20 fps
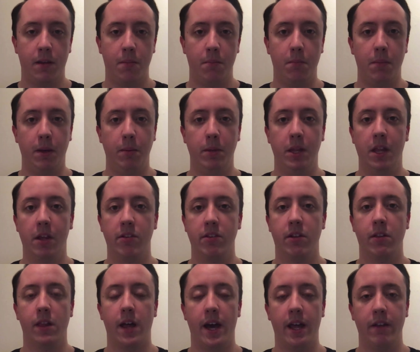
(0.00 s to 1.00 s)
Maybe there's a
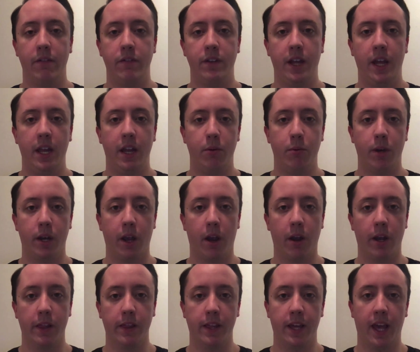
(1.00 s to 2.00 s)
lot of data
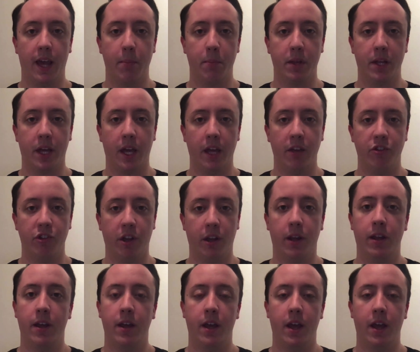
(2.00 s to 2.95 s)
regarding the application,